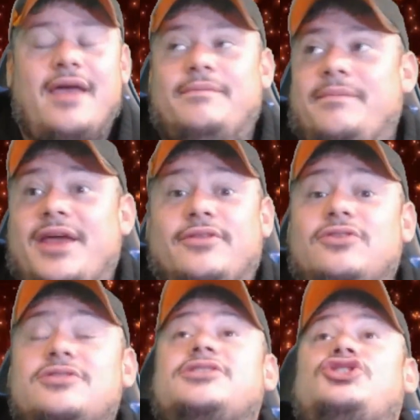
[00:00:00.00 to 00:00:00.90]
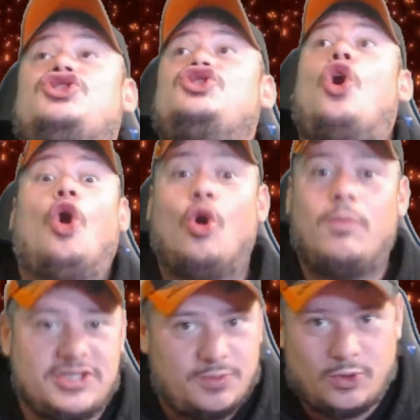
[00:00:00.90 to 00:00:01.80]
man, there's so
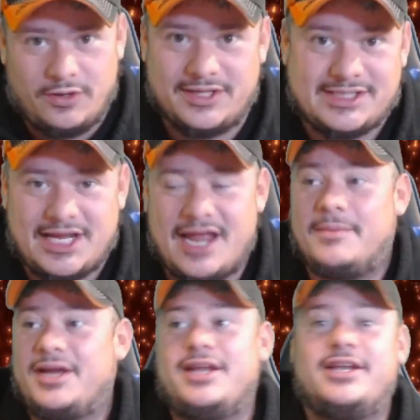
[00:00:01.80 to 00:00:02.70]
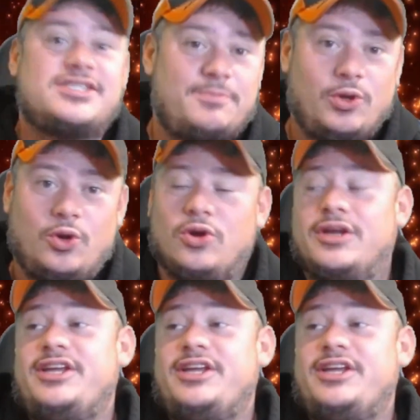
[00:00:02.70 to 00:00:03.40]
much more to this game I can explore